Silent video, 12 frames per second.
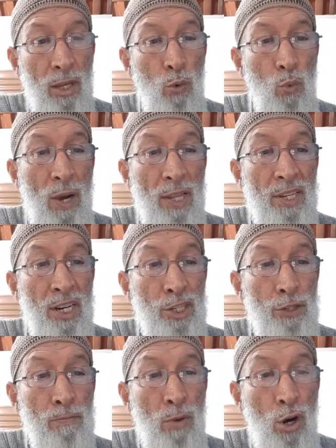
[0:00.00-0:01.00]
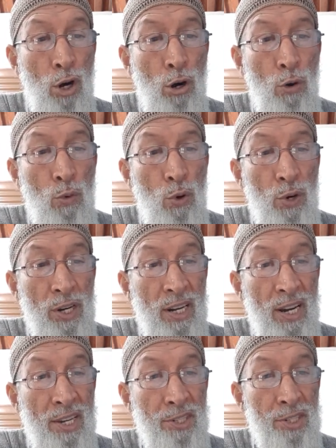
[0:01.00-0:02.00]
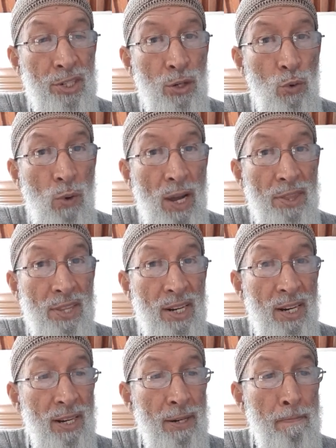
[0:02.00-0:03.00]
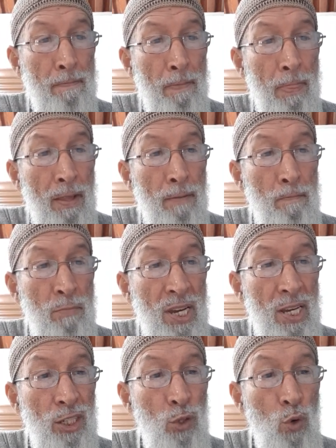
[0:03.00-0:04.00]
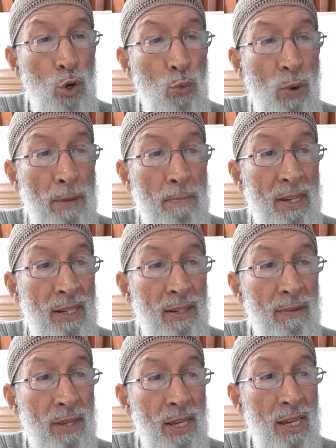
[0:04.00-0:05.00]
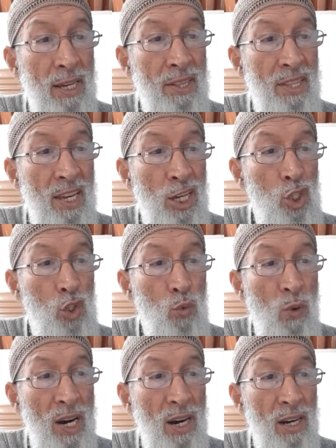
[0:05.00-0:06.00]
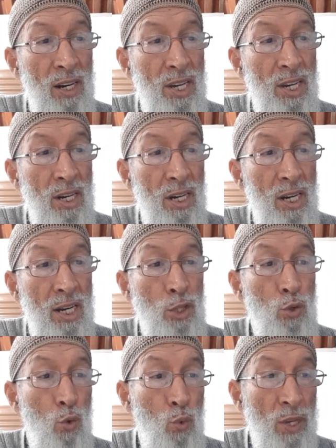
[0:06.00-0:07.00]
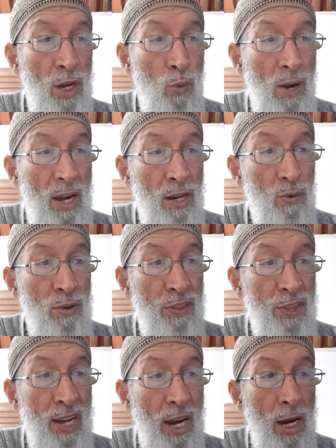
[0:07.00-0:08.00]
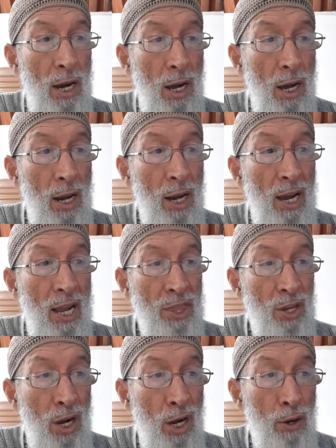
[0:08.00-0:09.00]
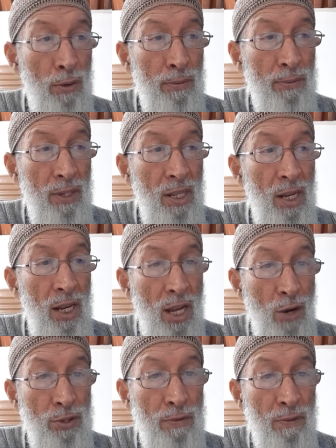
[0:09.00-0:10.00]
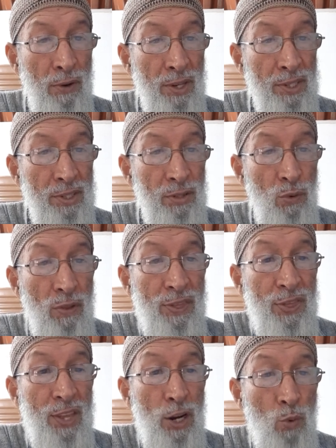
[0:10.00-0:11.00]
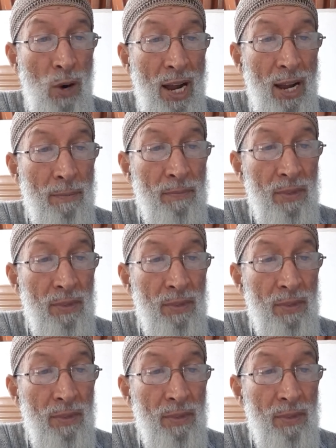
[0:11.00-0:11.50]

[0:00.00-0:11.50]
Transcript: whether small or great, whether men or women, and they swear unto Yahweh with a kol gadol, loud voice, with teruah,